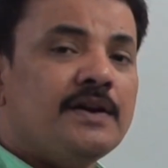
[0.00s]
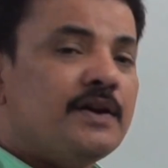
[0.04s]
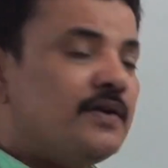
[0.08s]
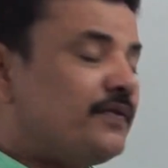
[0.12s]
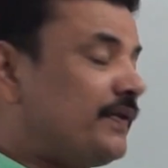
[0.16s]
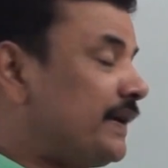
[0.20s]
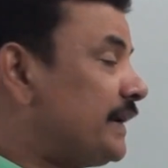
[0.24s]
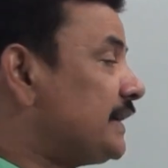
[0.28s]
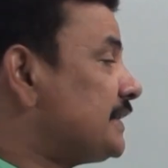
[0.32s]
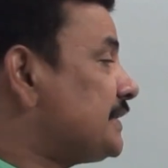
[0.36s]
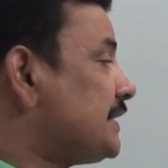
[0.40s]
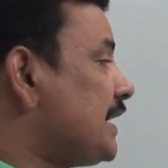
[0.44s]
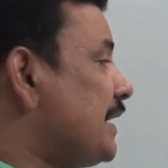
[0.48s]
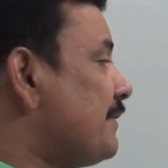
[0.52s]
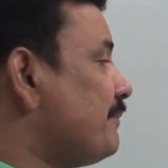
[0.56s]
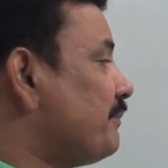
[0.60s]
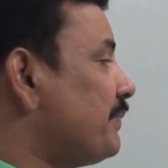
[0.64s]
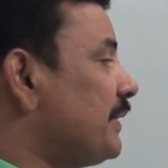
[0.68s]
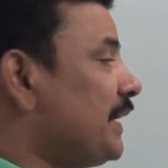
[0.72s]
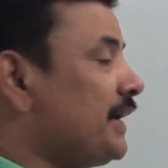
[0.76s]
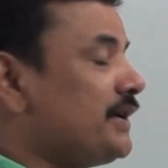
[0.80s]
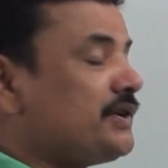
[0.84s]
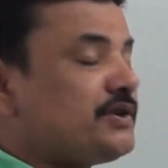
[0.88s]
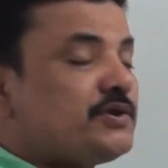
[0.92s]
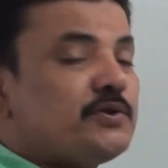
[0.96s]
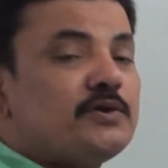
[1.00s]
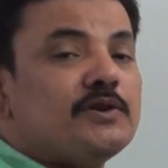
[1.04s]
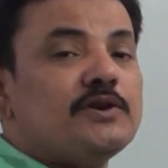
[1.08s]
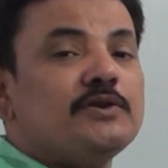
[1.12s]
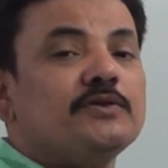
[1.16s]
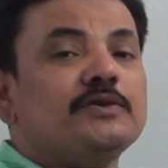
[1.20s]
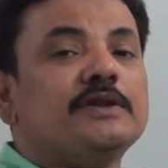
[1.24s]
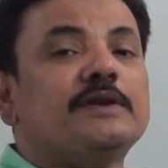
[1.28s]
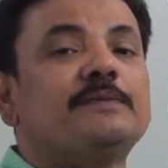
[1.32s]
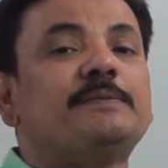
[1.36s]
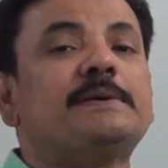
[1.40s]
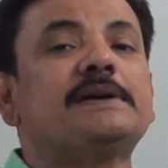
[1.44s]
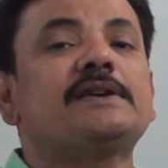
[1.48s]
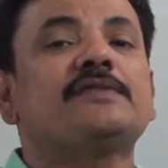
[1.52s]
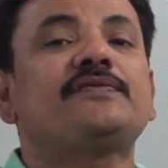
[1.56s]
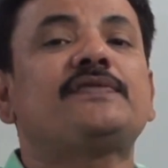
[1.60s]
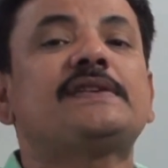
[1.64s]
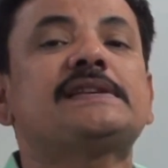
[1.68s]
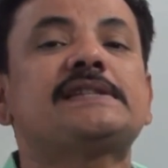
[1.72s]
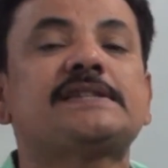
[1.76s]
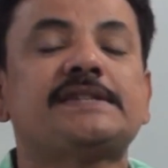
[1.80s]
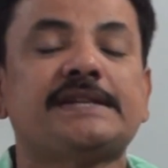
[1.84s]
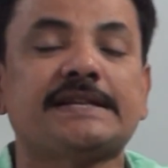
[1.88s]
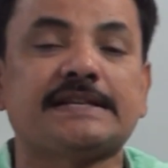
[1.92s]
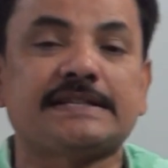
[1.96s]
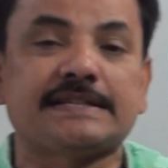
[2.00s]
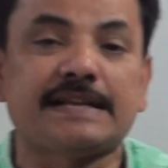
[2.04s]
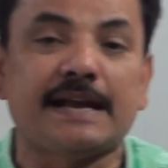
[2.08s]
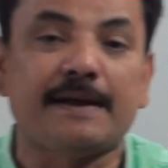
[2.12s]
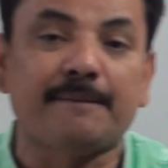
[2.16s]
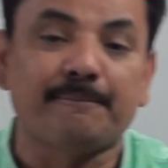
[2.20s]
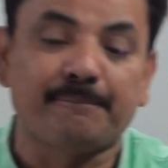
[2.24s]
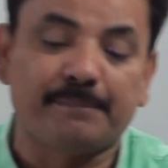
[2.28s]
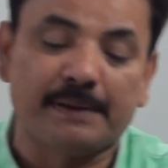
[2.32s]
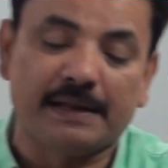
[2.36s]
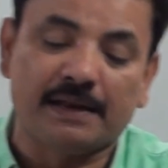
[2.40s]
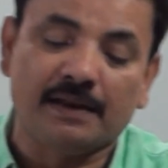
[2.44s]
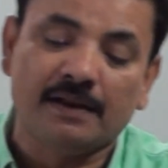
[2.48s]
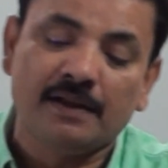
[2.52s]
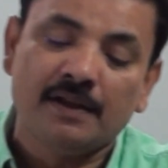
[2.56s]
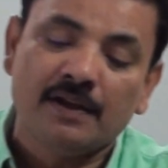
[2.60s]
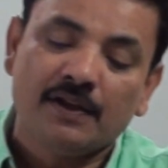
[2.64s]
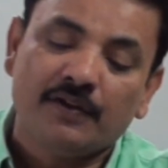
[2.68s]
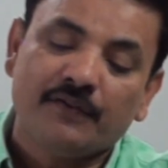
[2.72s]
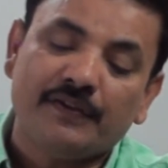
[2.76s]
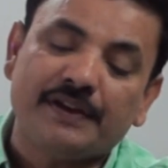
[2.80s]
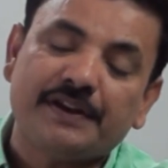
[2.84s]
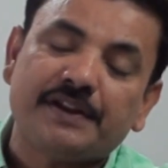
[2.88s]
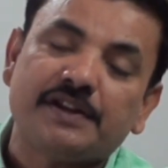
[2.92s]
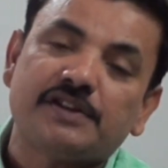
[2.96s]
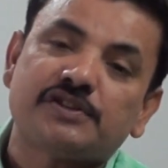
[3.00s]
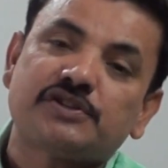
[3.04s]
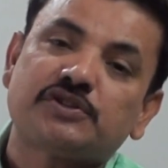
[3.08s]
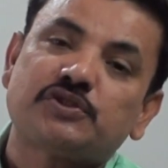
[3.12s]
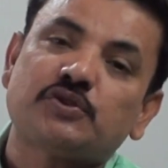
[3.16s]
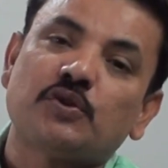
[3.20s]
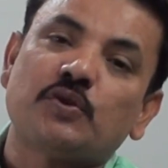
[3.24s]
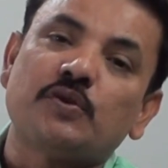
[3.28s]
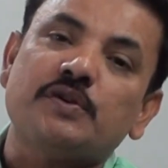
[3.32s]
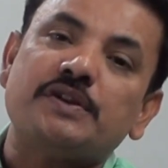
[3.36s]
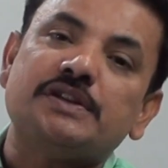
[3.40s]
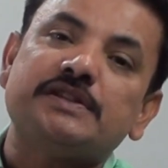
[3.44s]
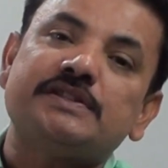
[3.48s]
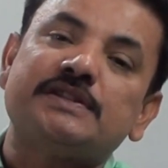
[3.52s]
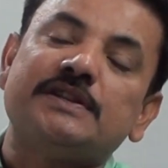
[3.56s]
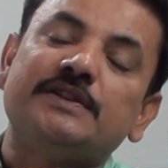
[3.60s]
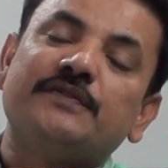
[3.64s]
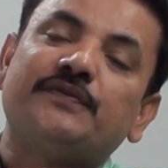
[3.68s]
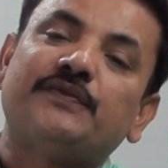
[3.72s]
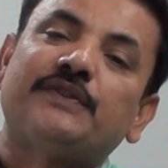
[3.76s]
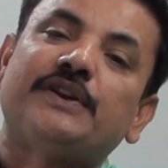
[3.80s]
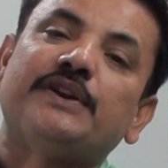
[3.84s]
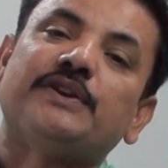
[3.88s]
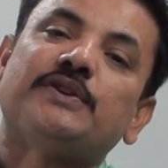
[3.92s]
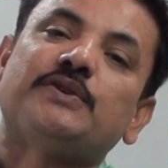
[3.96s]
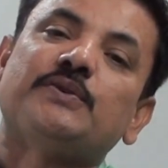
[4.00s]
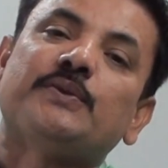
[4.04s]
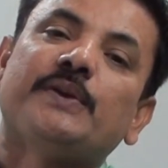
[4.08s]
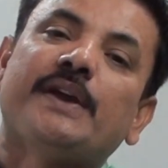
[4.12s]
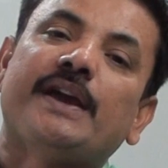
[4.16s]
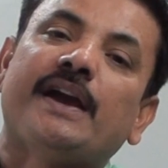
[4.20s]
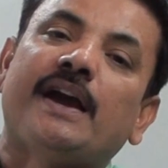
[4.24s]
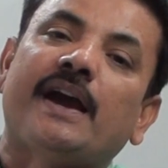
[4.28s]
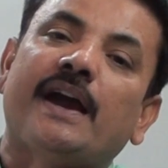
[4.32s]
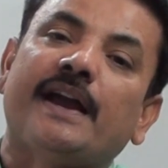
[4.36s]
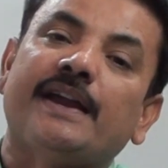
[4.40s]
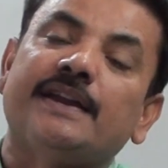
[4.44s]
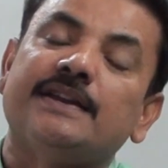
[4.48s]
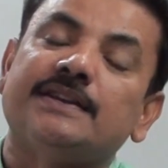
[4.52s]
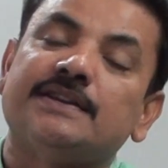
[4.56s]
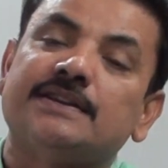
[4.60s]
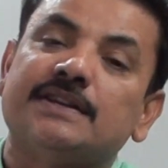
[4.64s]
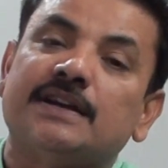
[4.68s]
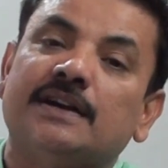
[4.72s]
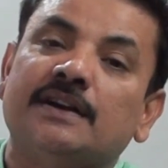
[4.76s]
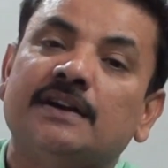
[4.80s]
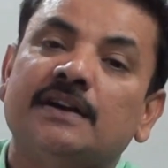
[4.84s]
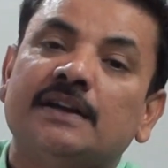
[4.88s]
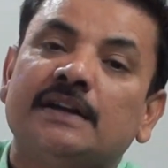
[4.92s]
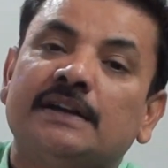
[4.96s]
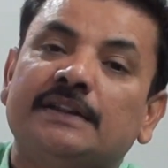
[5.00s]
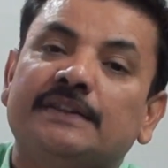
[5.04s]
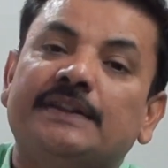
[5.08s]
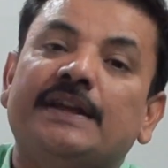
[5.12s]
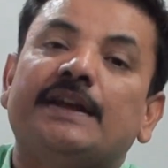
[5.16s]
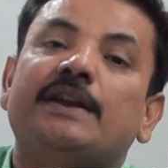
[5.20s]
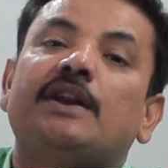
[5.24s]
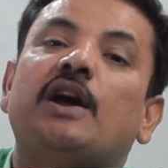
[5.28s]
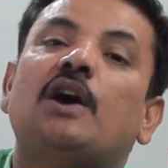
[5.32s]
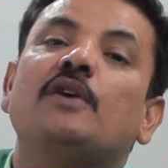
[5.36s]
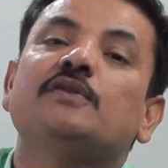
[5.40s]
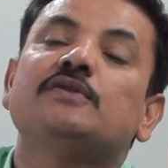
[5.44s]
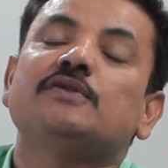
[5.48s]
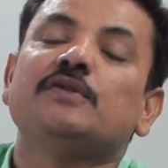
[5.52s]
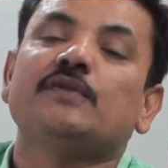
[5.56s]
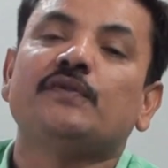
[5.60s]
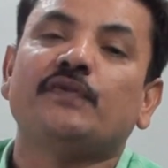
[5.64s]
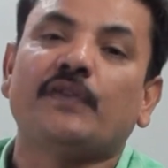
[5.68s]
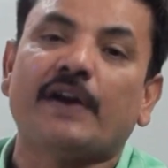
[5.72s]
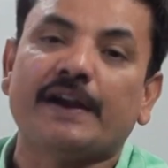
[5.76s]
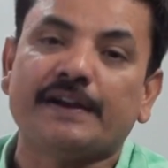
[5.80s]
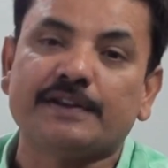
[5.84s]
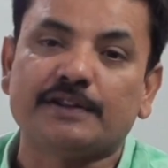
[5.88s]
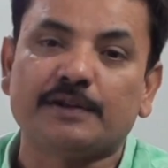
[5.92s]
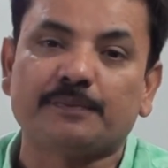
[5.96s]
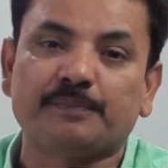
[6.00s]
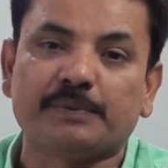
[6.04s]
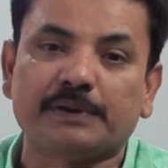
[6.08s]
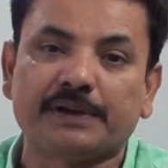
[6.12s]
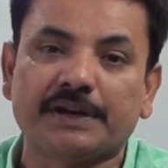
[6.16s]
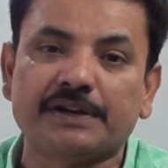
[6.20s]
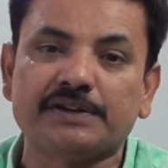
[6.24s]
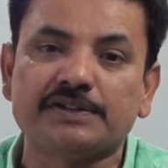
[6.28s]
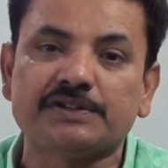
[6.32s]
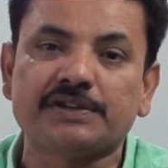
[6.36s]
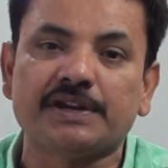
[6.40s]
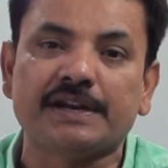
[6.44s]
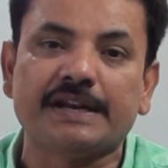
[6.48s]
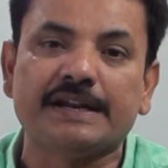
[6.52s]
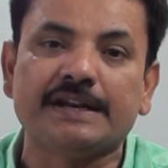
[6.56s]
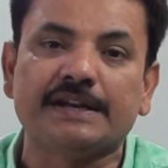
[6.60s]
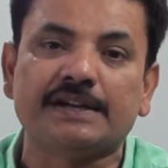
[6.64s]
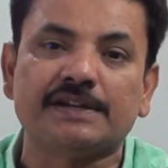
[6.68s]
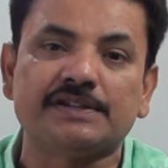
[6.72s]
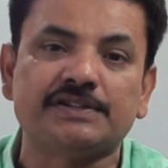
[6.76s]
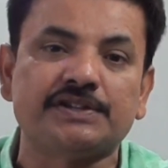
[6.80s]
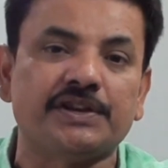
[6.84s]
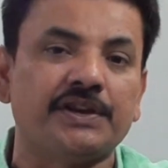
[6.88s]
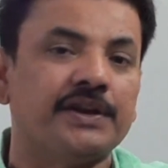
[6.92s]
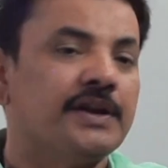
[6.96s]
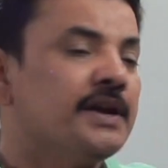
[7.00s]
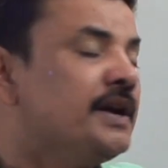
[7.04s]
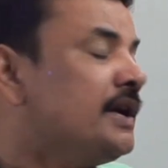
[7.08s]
For example, I told you the first example, when a stone is lifted to a height, then how to find the potential energy.